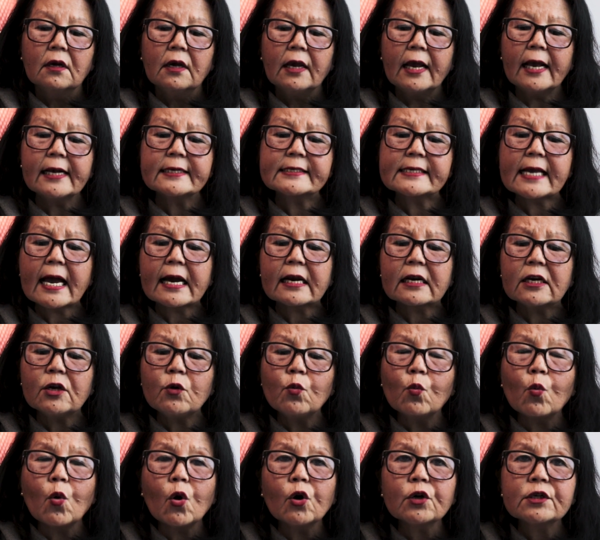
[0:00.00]
"Exactly
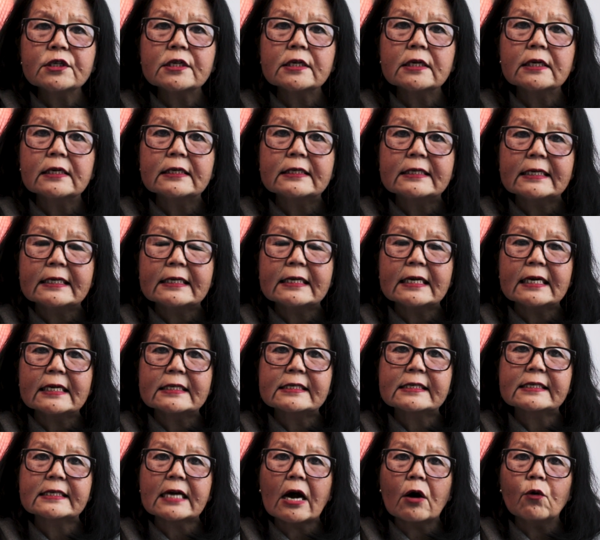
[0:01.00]
what did
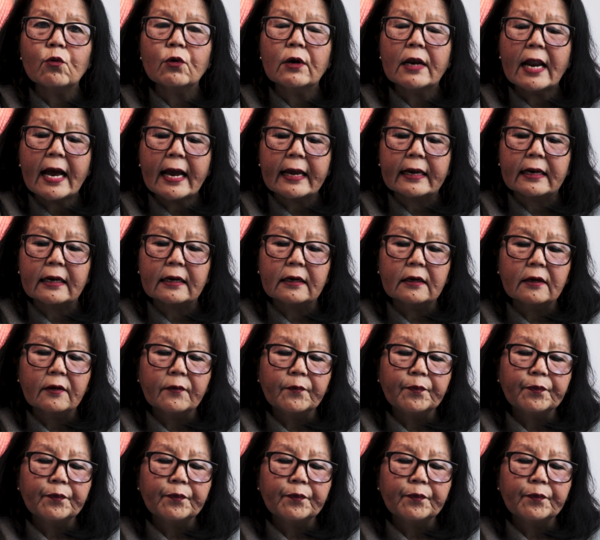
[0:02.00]
it sound like?"